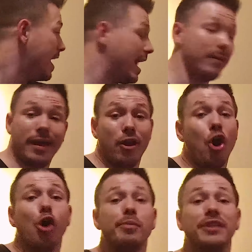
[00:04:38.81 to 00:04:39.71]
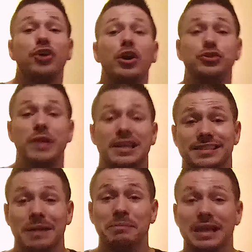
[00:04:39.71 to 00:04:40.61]
anyway, hopefully it taught you guys
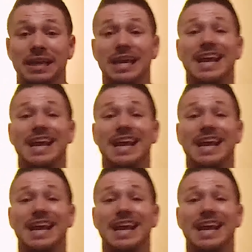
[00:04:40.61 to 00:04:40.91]
something.